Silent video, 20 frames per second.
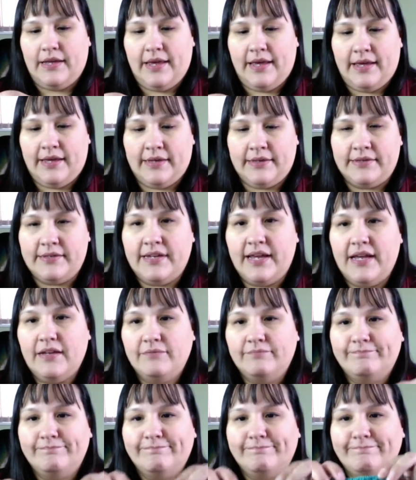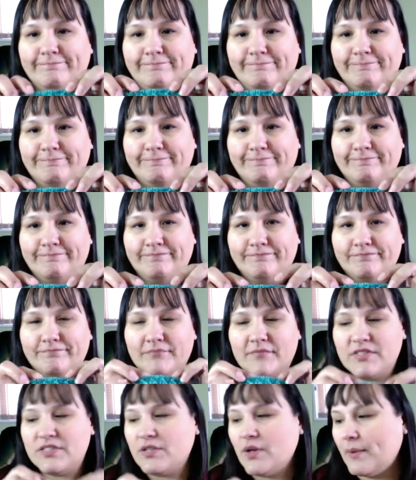And yeah.
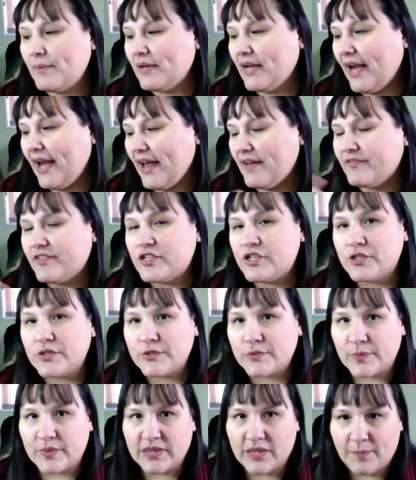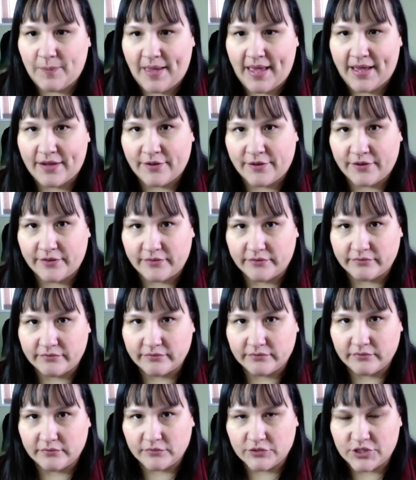So, I mean, I have issues with the pattern.
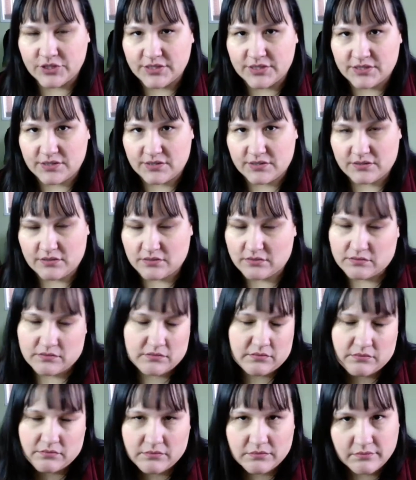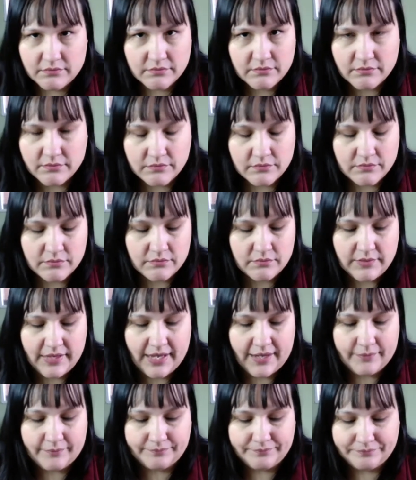Just,
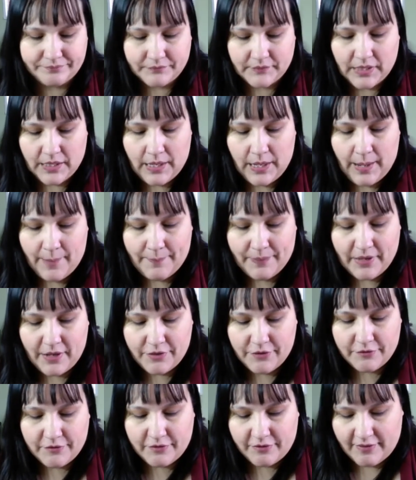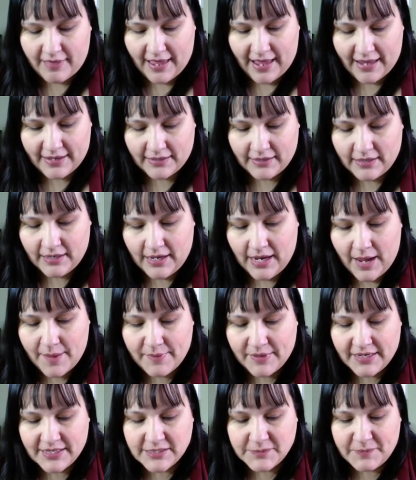yeah. But other than that, I
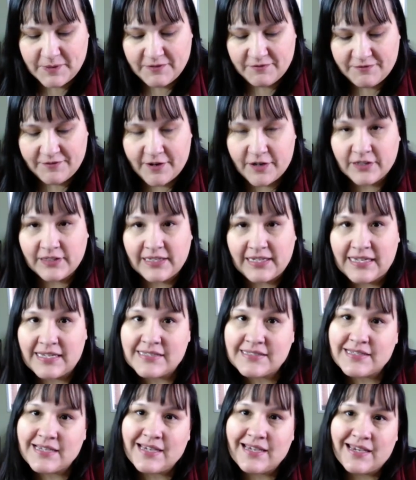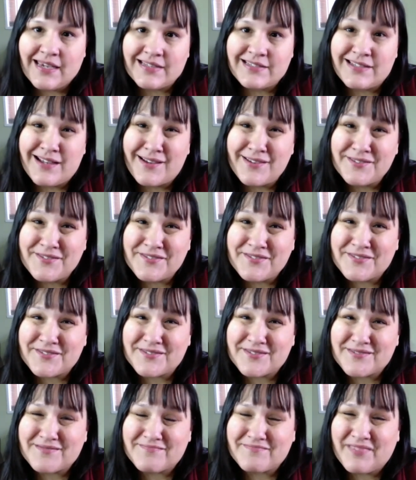mean, it's been fairly easy. It
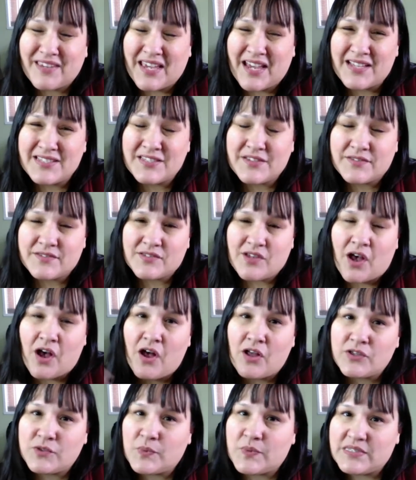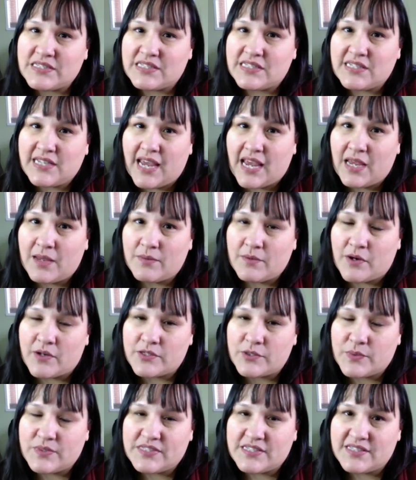does, because it's all twisted
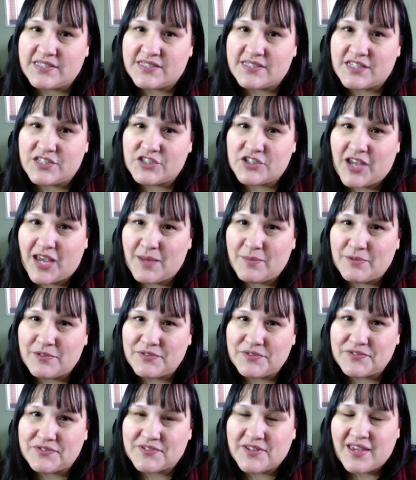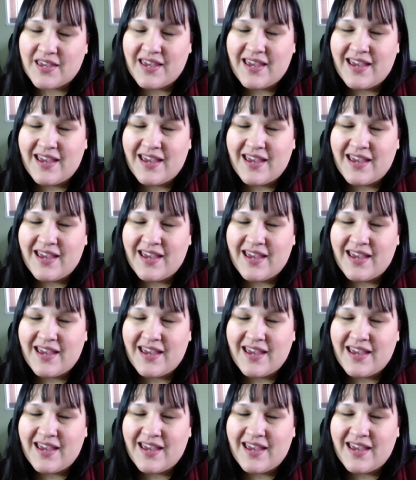twisted stitch cables,